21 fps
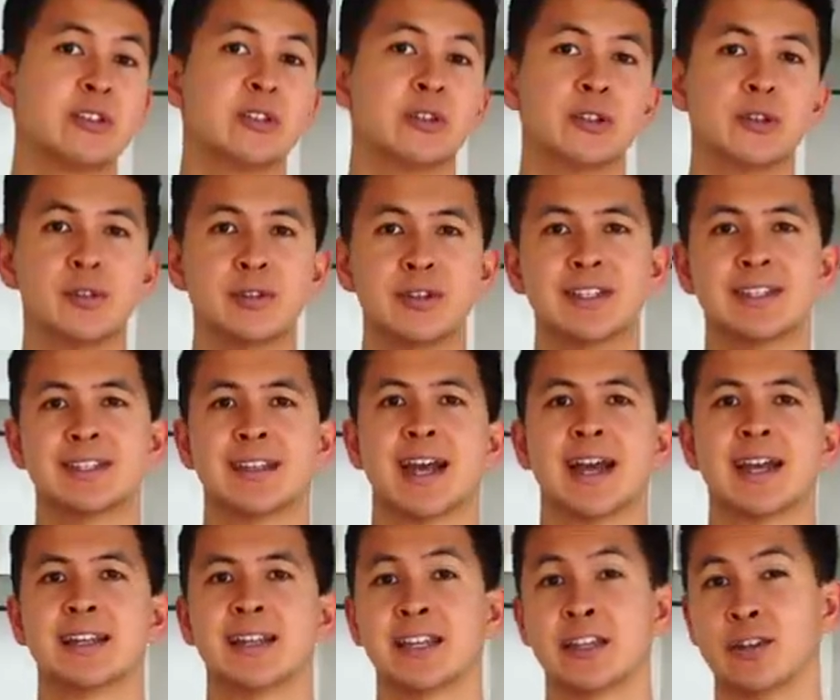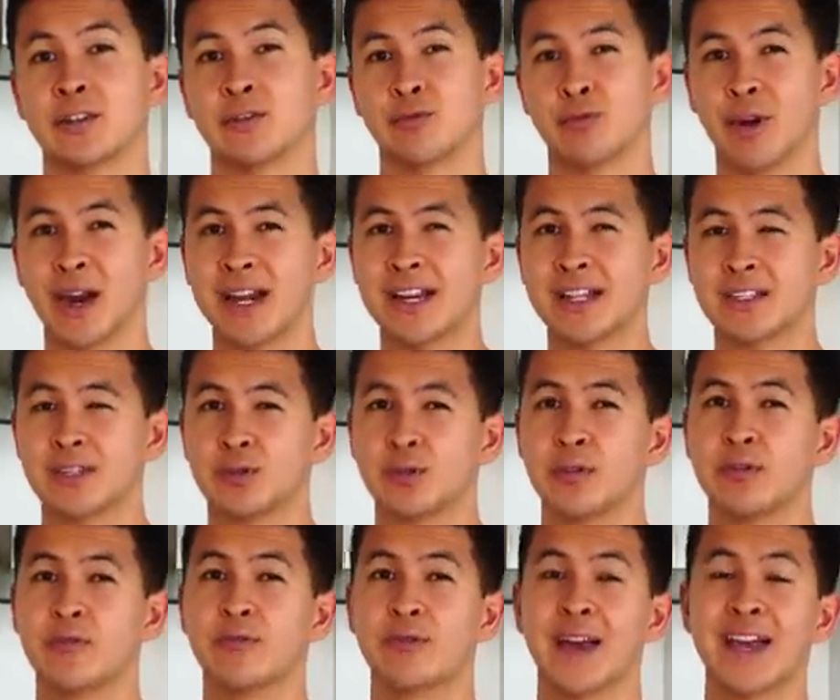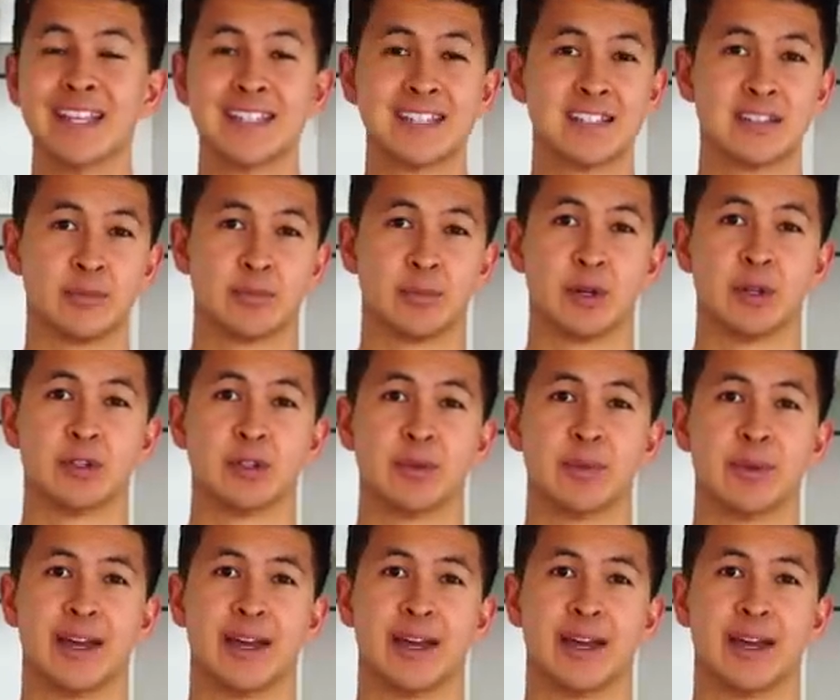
you do decide that you're ready to invest in a protein